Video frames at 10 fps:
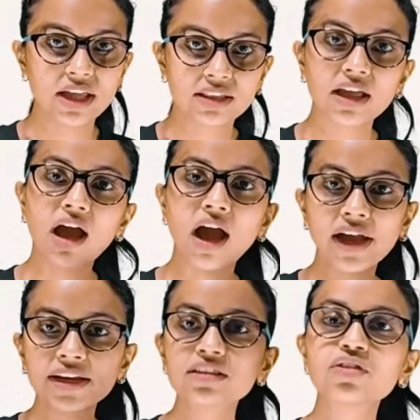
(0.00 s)
The
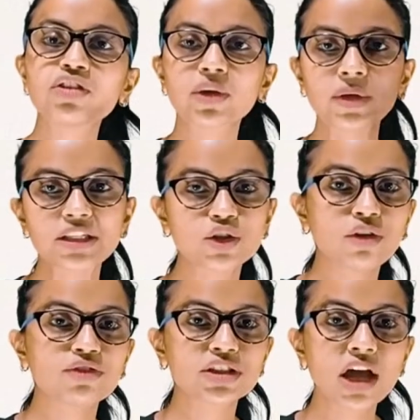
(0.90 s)
higher the frequency
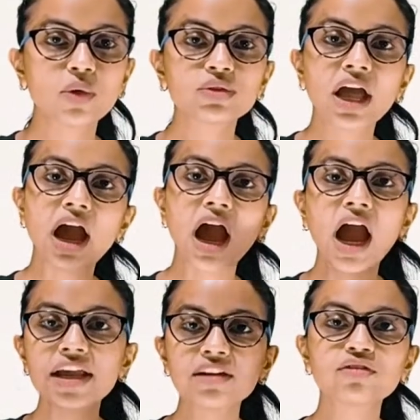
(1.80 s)
of a sound, the
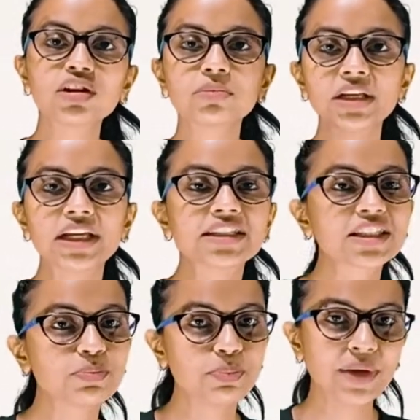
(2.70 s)
higher will be
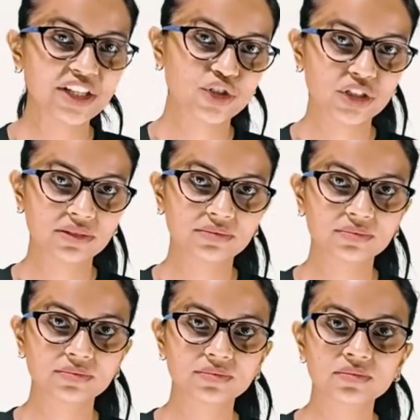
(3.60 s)
its pitch.
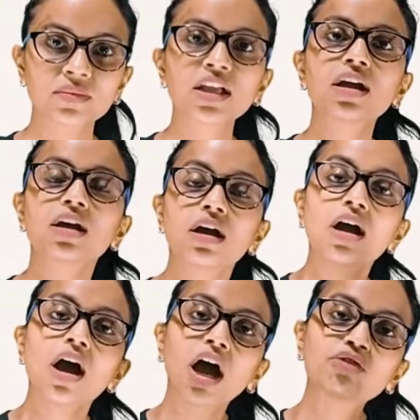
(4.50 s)

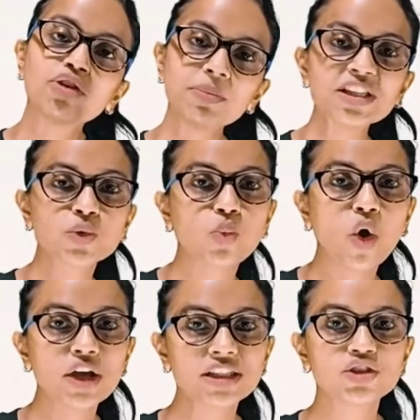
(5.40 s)
A woman's
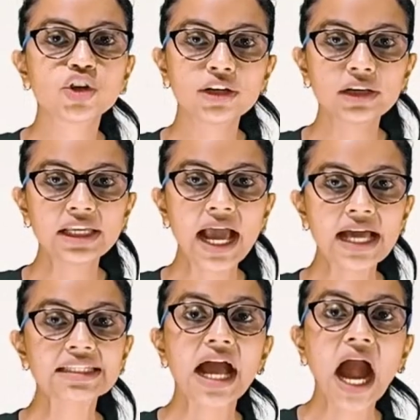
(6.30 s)
voice generally
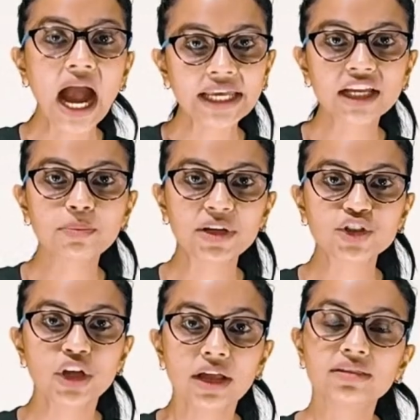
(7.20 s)
has higher
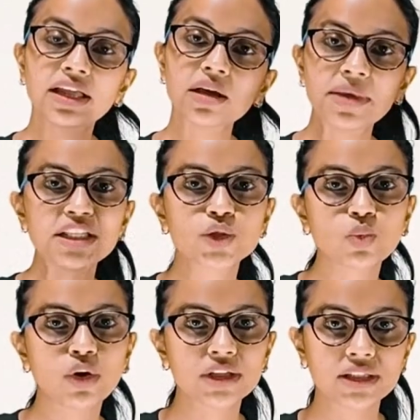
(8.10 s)
pitch than a man's
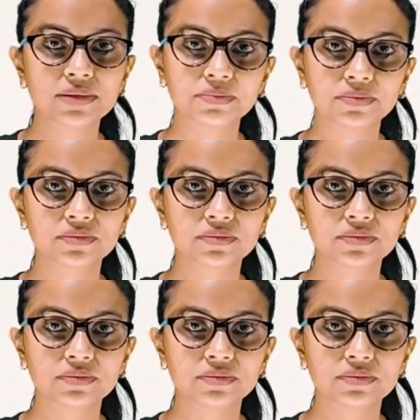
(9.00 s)
voice.